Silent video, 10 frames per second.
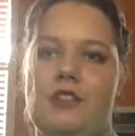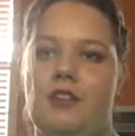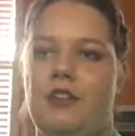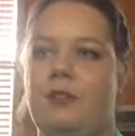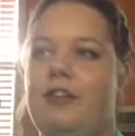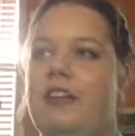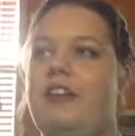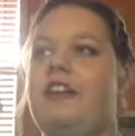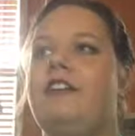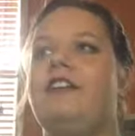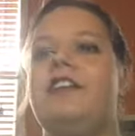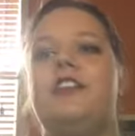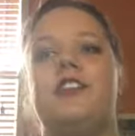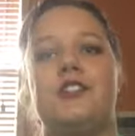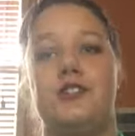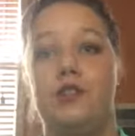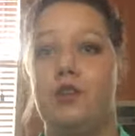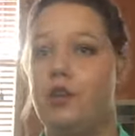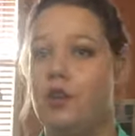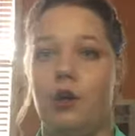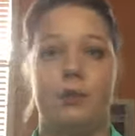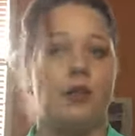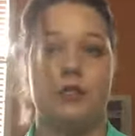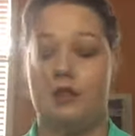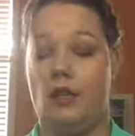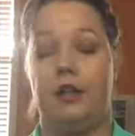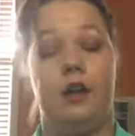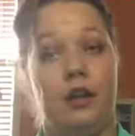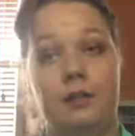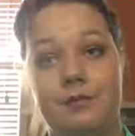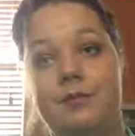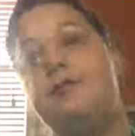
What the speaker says: see all the way down it? There's no muscle at all.